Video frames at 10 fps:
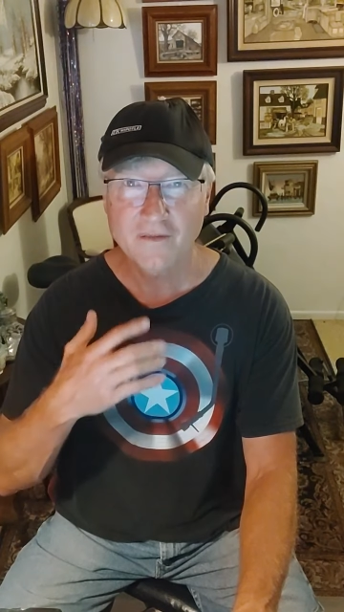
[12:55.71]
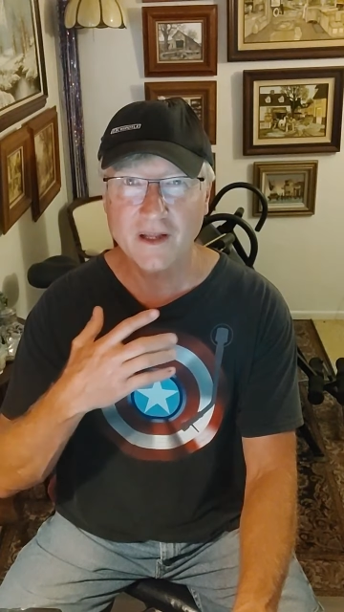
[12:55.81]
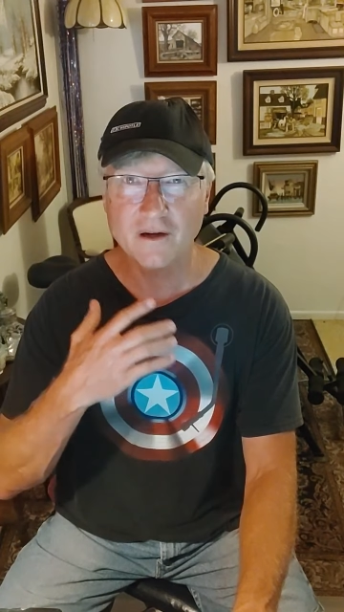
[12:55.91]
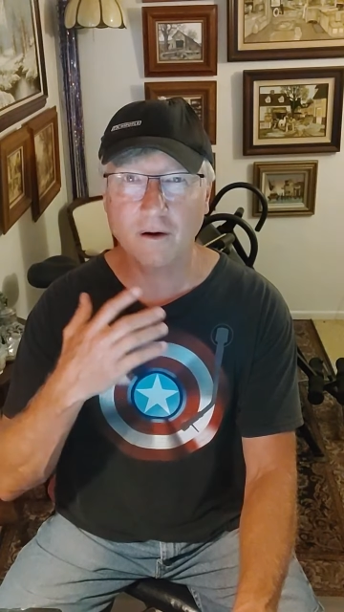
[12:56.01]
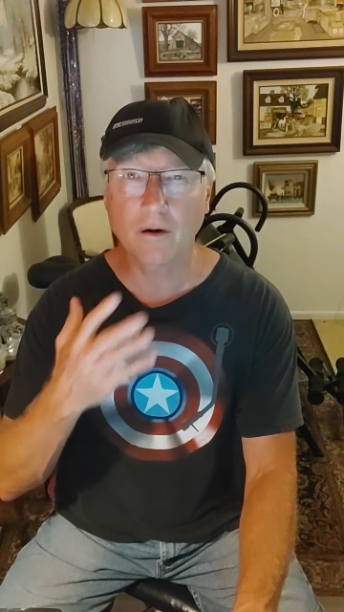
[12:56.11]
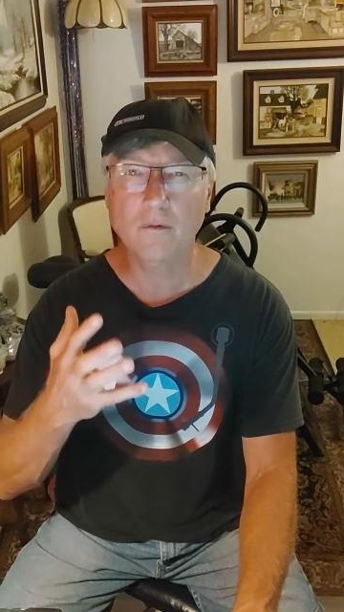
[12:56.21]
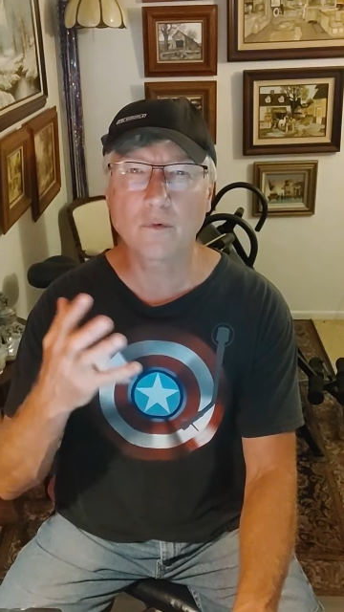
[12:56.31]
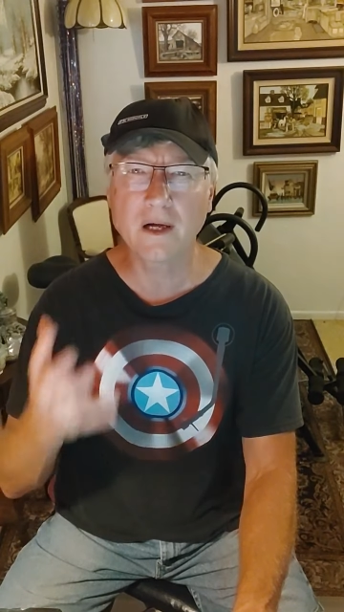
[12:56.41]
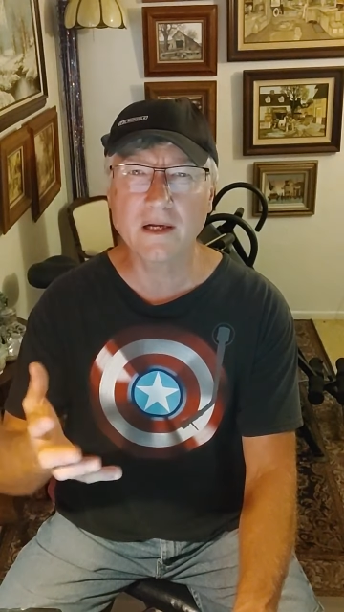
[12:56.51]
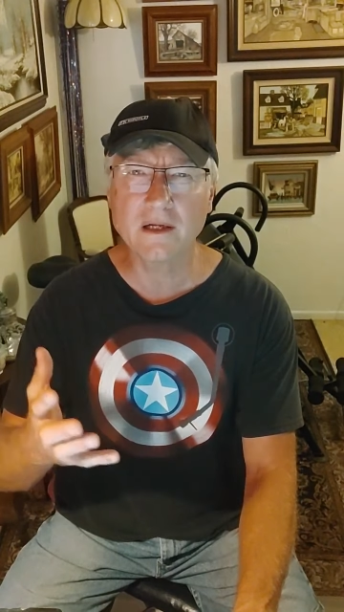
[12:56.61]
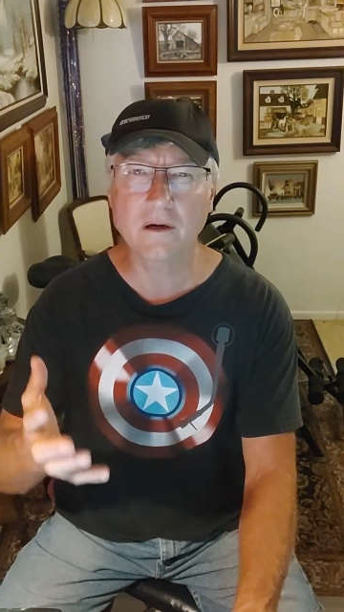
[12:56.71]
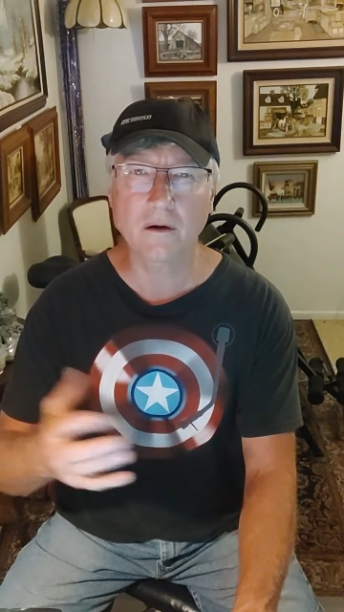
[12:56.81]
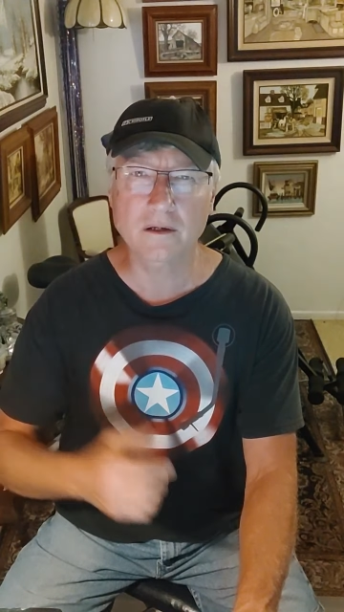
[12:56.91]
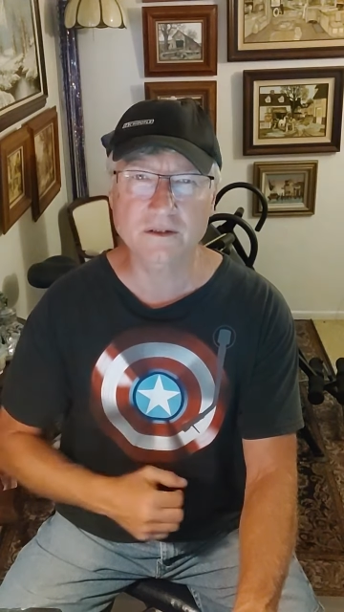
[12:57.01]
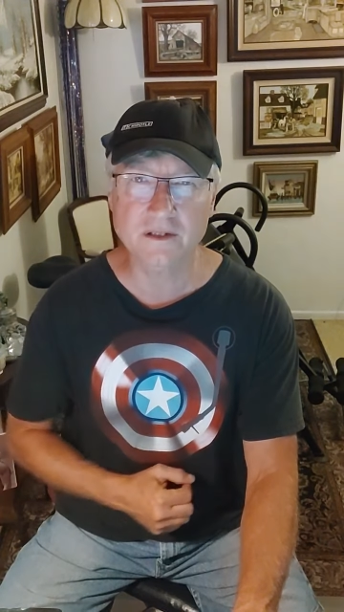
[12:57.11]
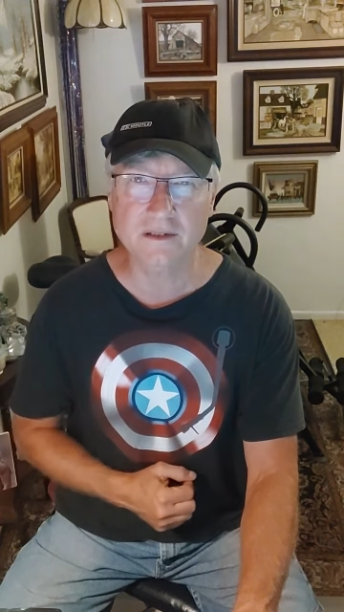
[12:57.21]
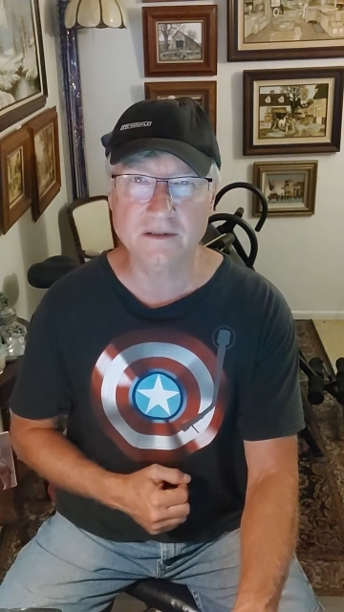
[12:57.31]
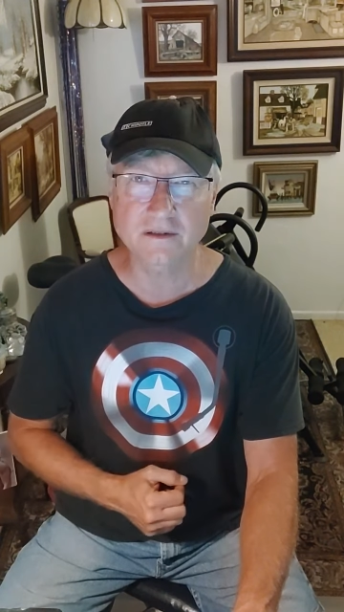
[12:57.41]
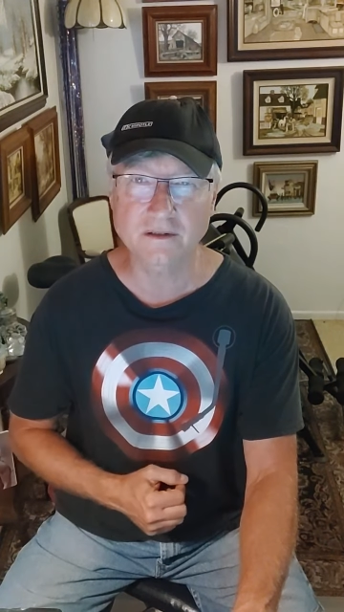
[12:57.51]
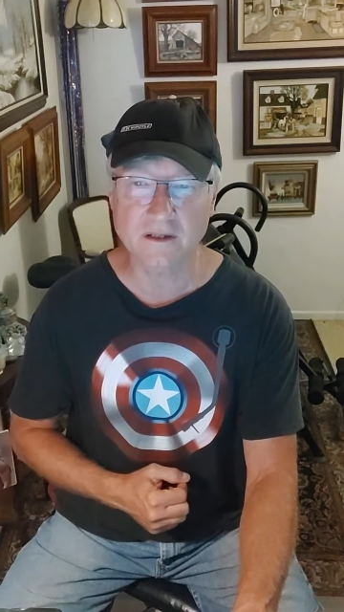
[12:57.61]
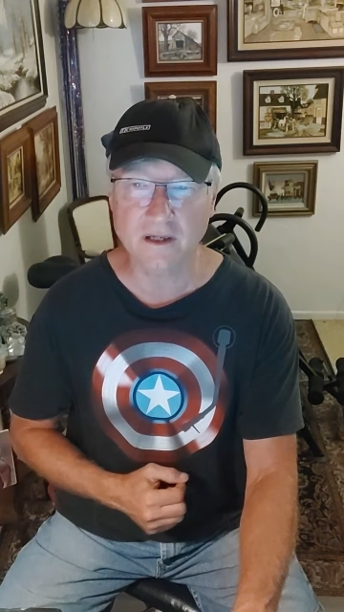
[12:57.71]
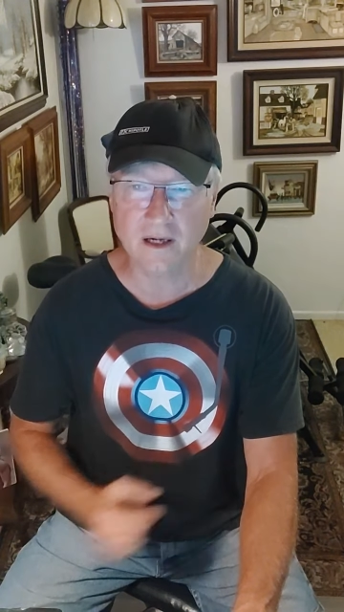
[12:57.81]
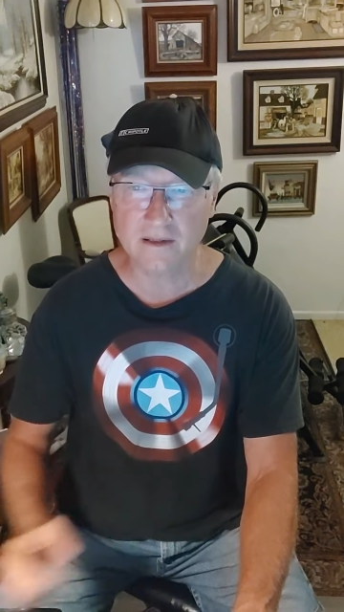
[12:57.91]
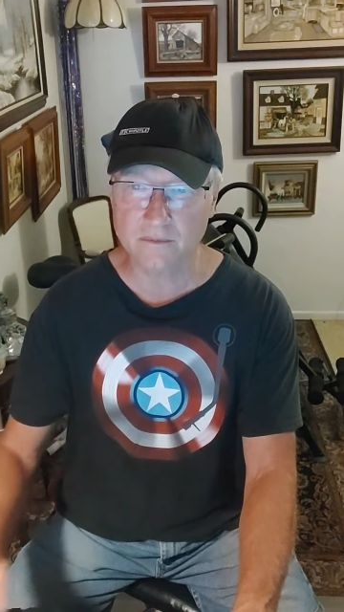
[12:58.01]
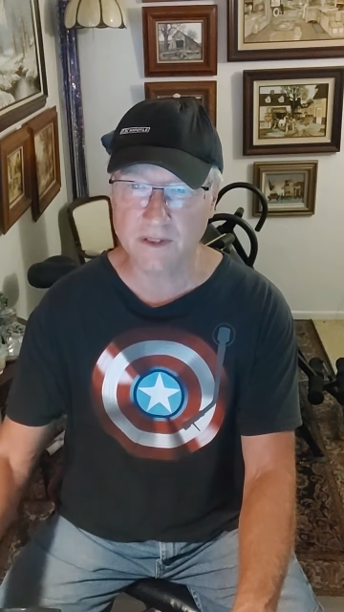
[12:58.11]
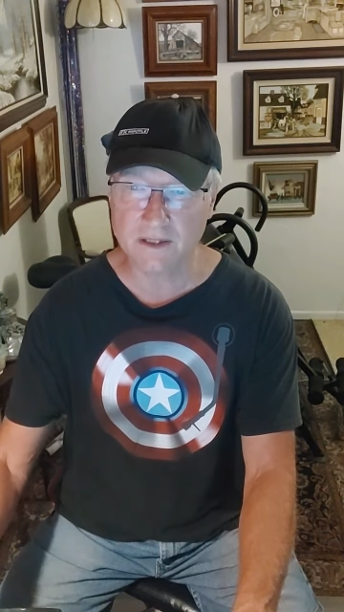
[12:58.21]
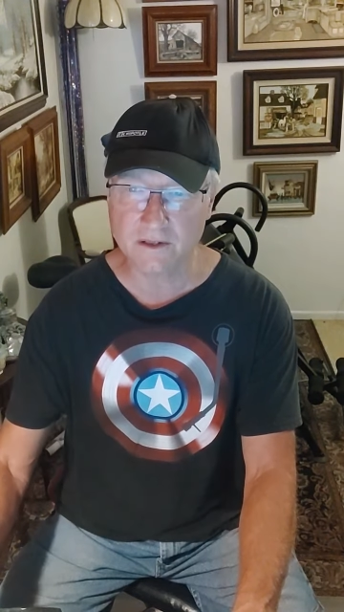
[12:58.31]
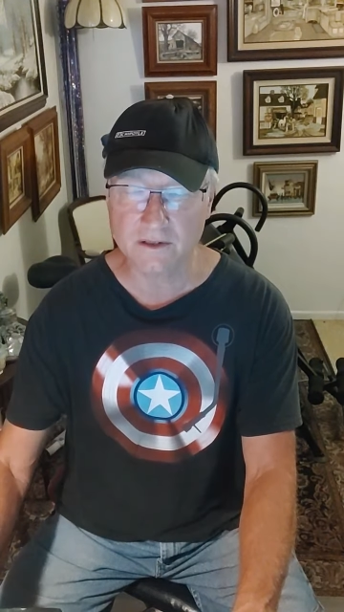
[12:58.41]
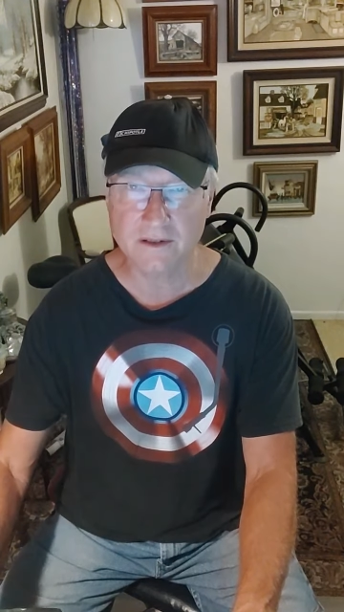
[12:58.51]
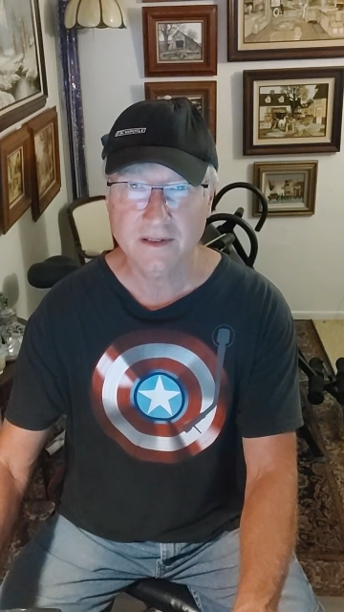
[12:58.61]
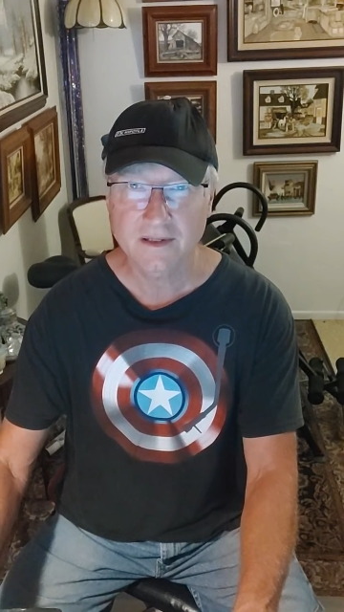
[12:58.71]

they already are sentenced to condemnation.